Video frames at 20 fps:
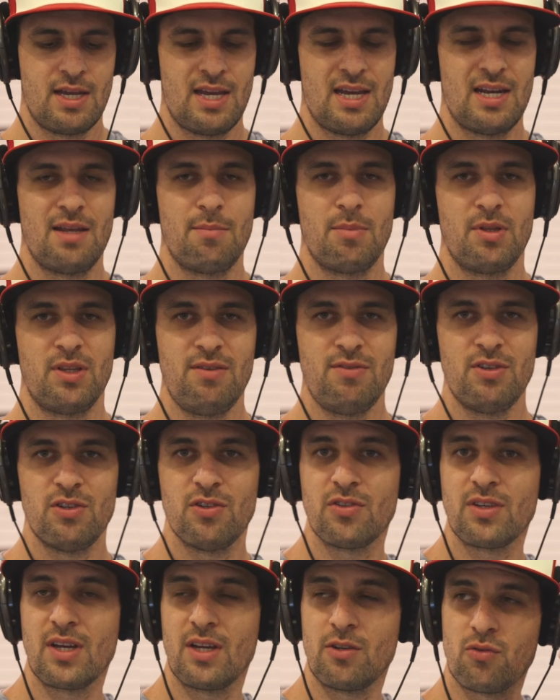And I believe he
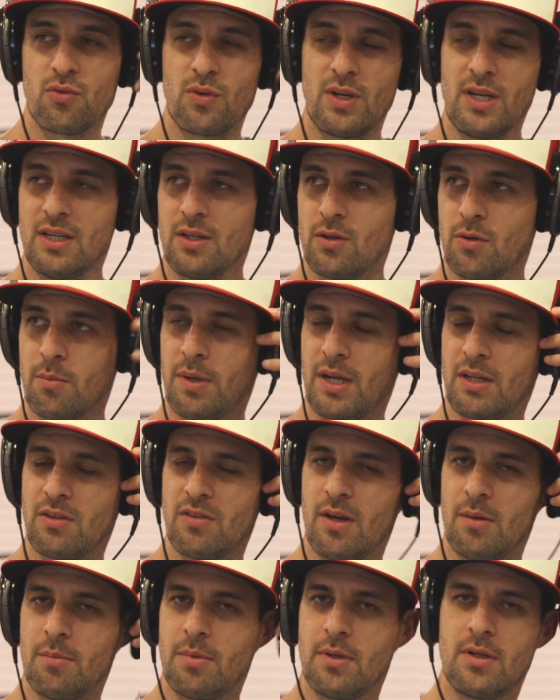just got traded or picked
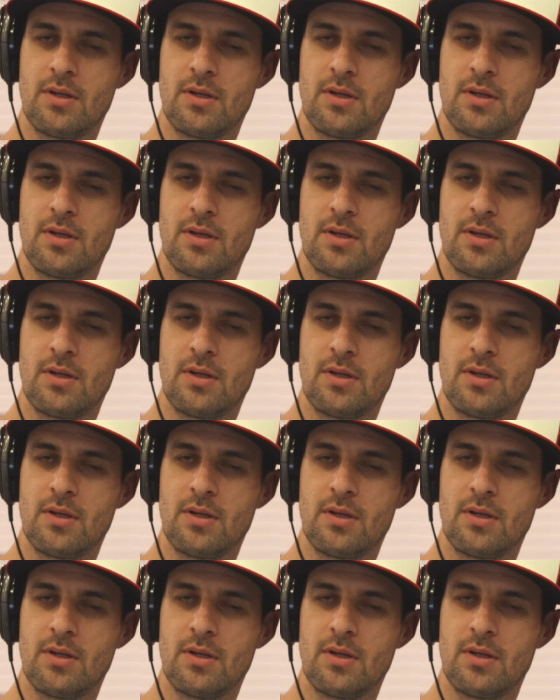up